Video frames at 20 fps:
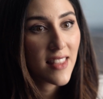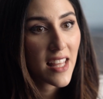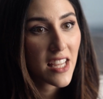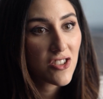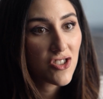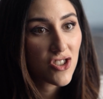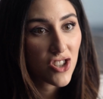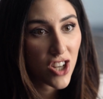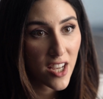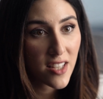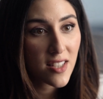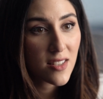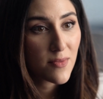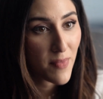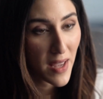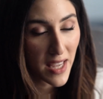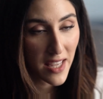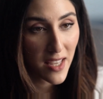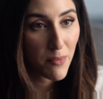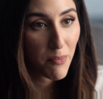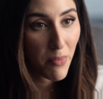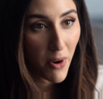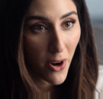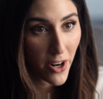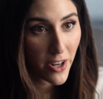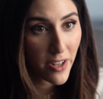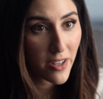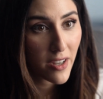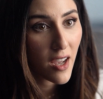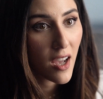They just make it
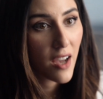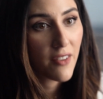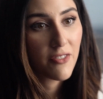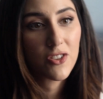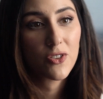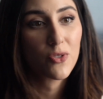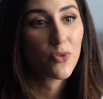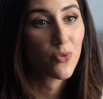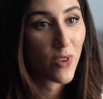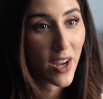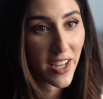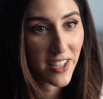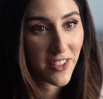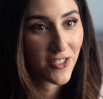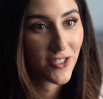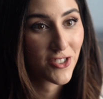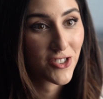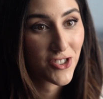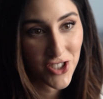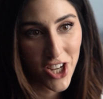part of their regular